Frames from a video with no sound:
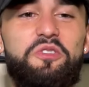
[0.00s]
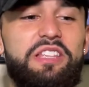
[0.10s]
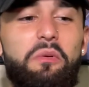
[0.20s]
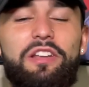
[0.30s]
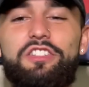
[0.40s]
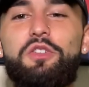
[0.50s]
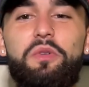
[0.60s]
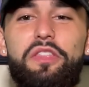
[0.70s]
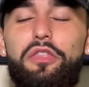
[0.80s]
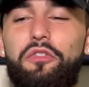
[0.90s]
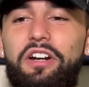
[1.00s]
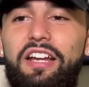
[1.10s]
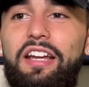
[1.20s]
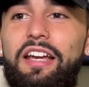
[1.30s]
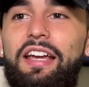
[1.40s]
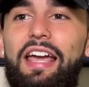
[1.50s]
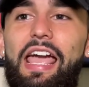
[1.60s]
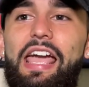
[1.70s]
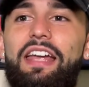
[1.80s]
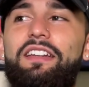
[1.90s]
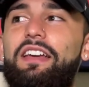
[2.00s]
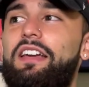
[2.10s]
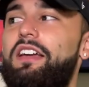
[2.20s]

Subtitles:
They went 2-3, and